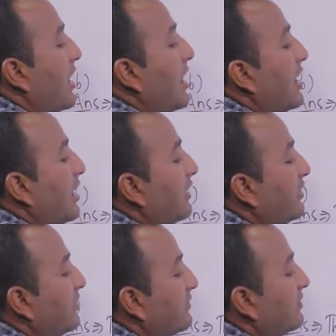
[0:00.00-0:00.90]

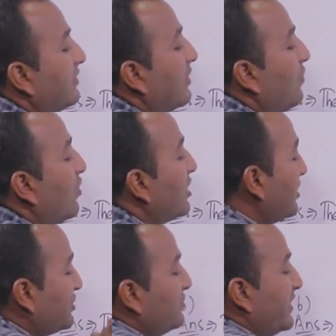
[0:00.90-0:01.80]
are. What are
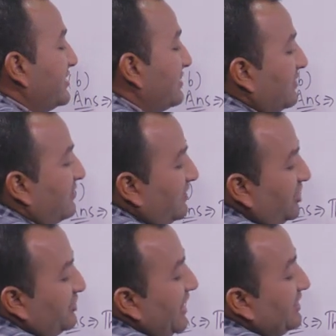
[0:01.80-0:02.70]
the 2 ways?
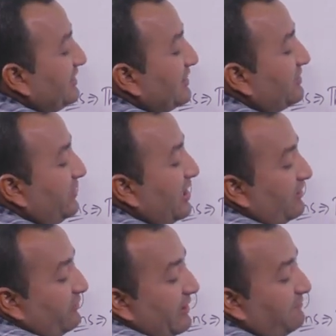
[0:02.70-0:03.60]
Strategies. We
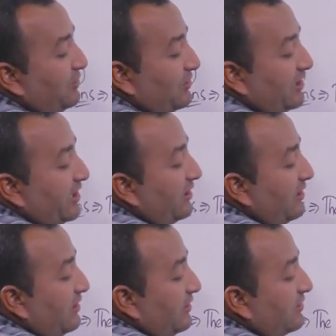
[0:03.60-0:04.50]
have plural
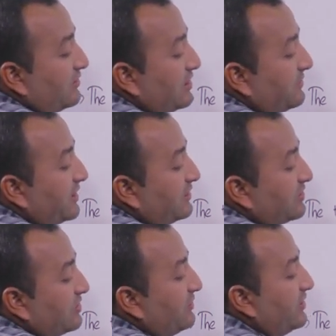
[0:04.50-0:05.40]
here. Subject,
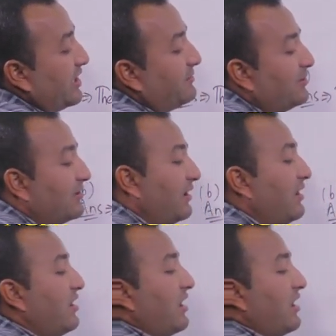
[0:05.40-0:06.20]
so we write plural.